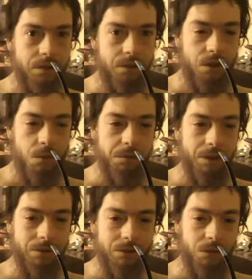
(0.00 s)
Open
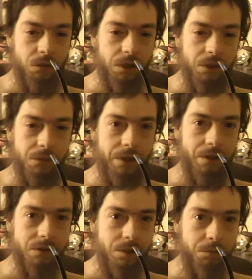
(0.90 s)
up one of your
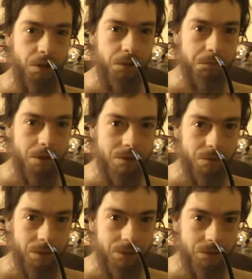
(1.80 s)
videos in a private browsing
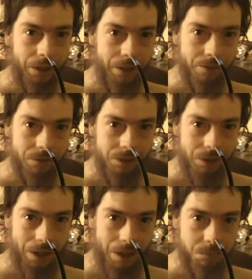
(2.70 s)
window and I guarantee
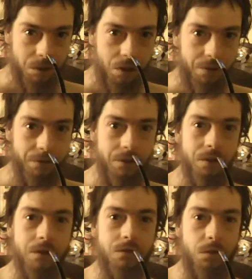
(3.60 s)
the ad blocker
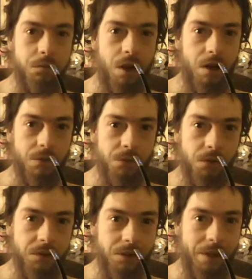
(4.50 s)
will block
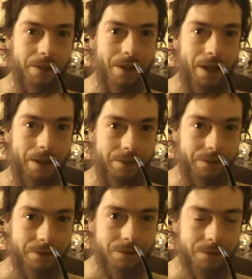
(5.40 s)
4 to 10
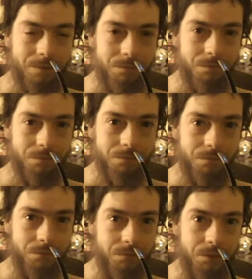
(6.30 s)
ads.
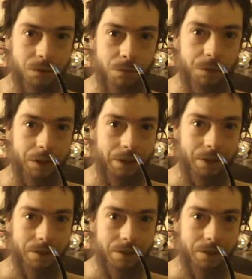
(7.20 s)
No, really.